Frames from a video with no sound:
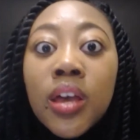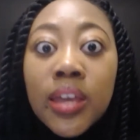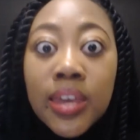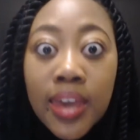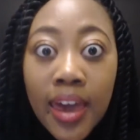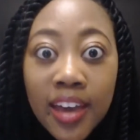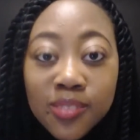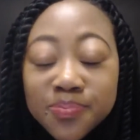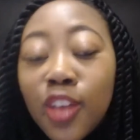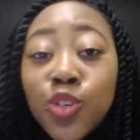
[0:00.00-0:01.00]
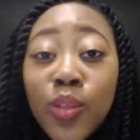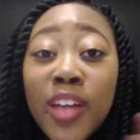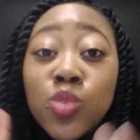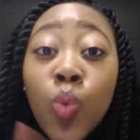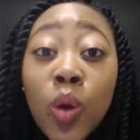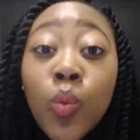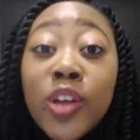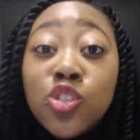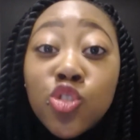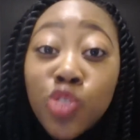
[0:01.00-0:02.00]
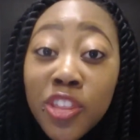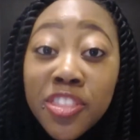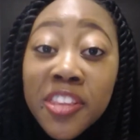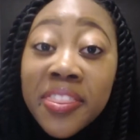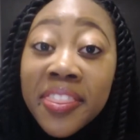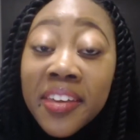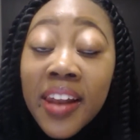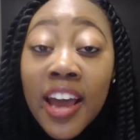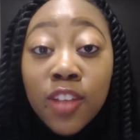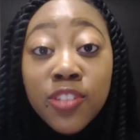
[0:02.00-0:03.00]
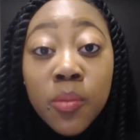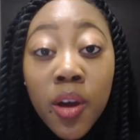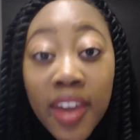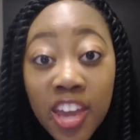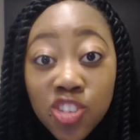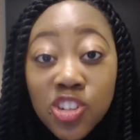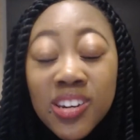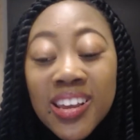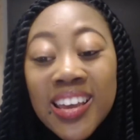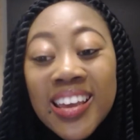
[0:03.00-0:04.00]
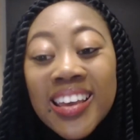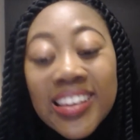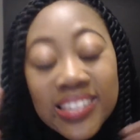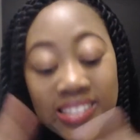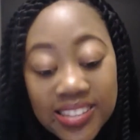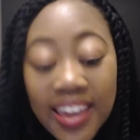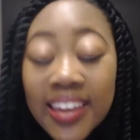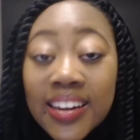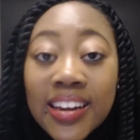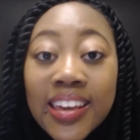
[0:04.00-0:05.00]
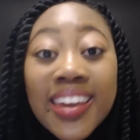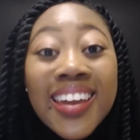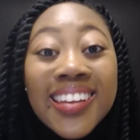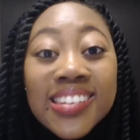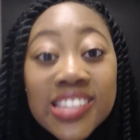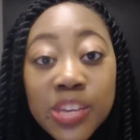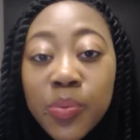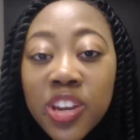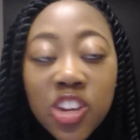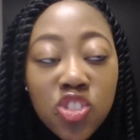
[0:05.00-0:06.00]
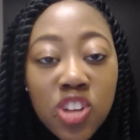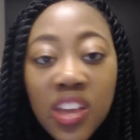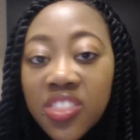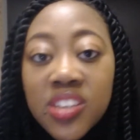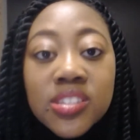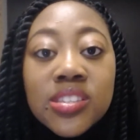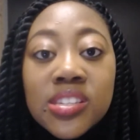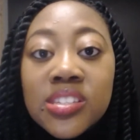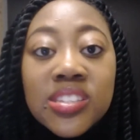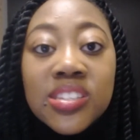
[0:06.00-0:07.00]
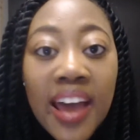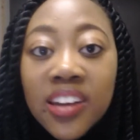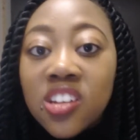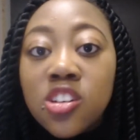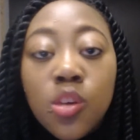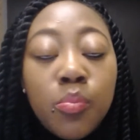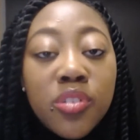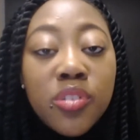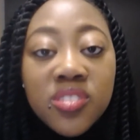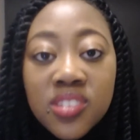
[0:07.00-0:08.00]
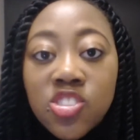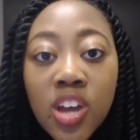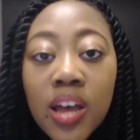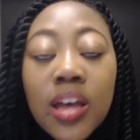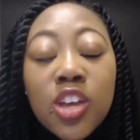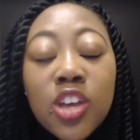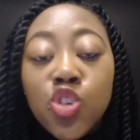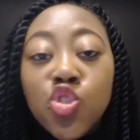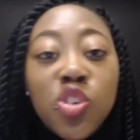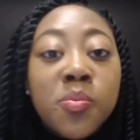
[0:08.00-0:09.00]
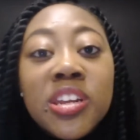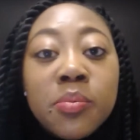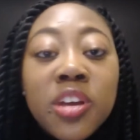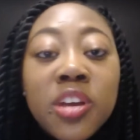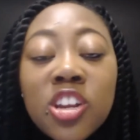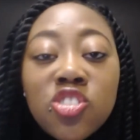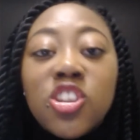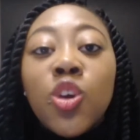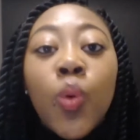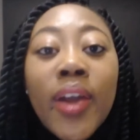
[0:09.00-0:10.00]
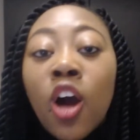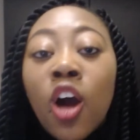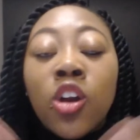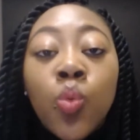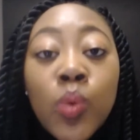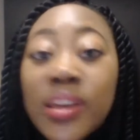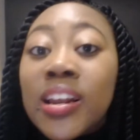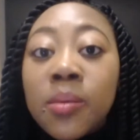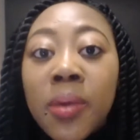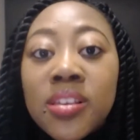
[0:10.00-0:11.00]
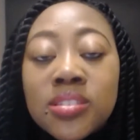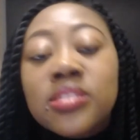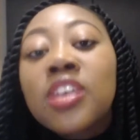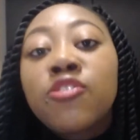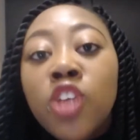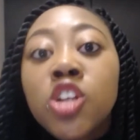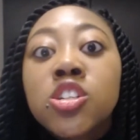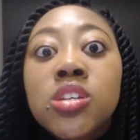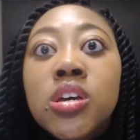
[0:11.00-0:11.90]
Okay, so that's one way to strengthen the line of demarcation. Secondly, deep conditioning. This is a standard procedure. You should be deep conditioning your hair on a weekly basis, if not